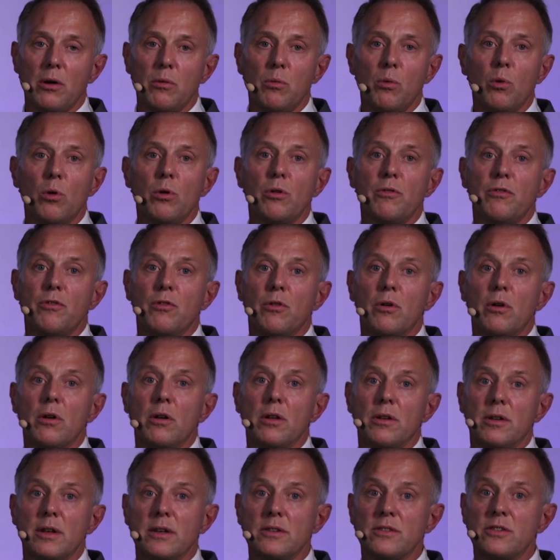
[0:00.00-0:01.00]
award for
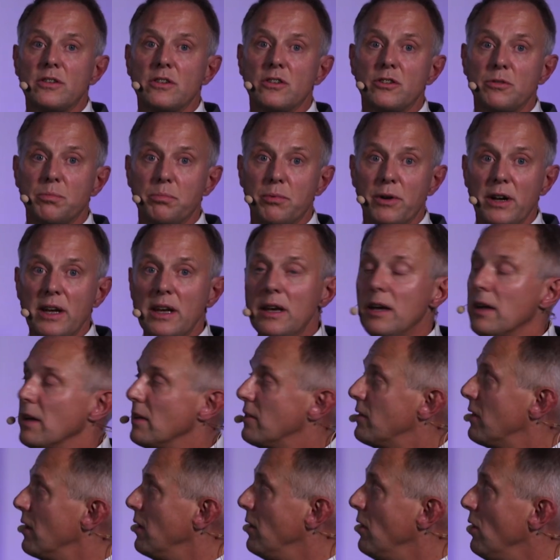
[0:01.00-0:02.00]
this spring.
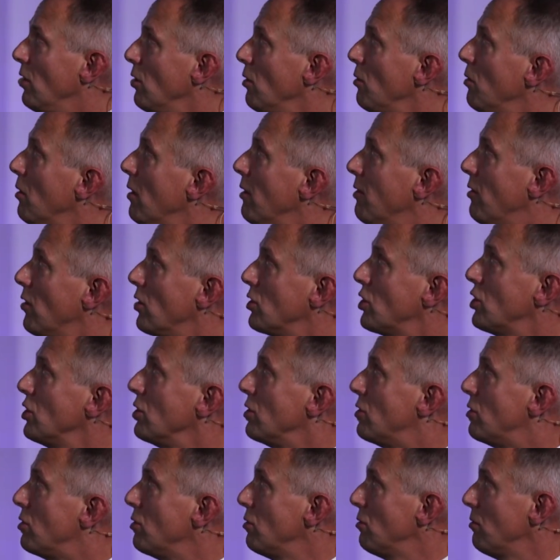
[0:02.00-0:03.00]
It's a new
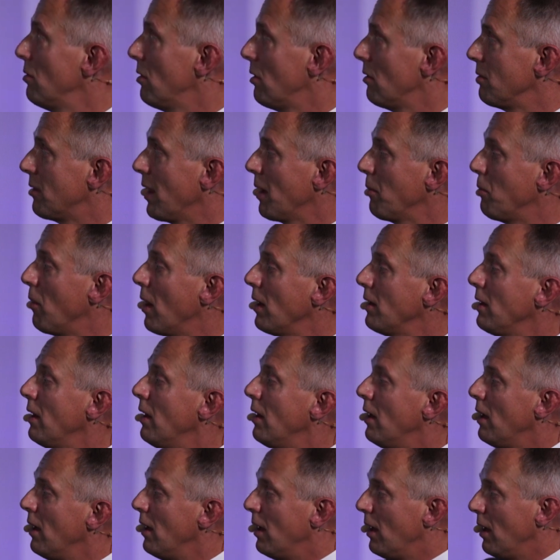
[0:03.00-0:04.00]
version two of that one.
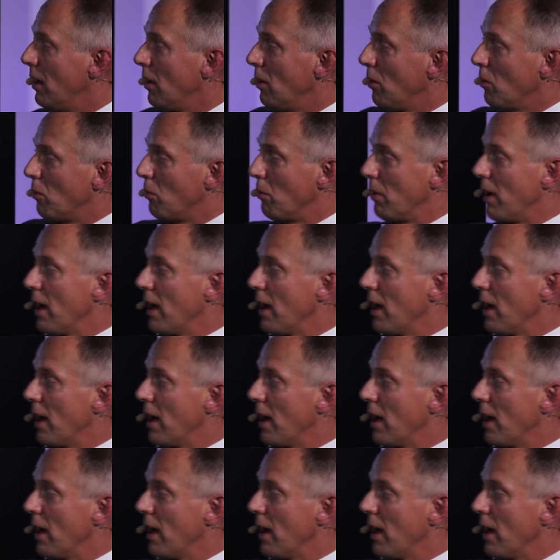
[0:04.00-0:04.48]
We